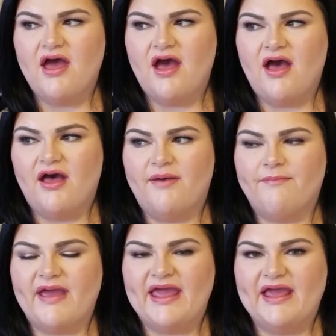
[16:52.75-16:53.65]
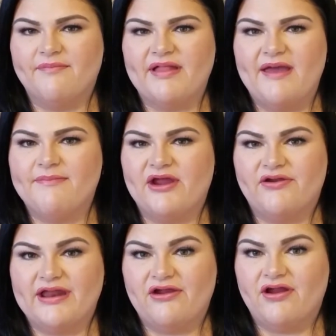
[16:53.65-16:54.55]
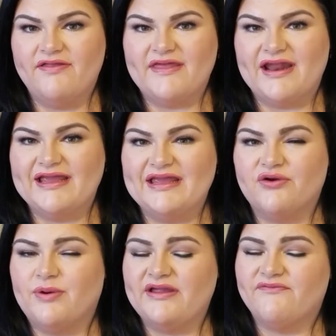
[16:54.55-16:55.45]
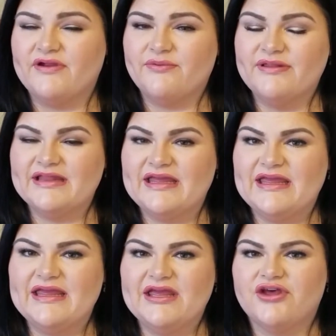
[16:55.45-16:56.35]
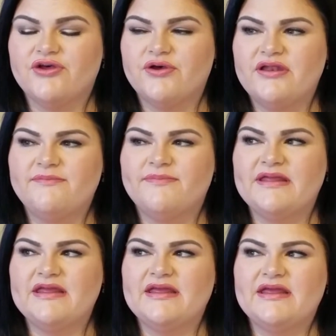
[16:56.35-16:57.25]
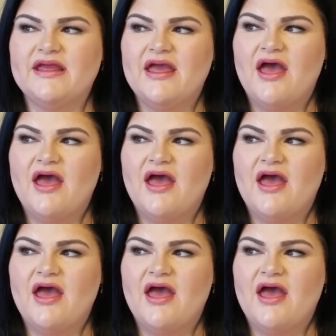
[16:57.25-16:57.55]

my eggplant marinara that I eat quite frequently could be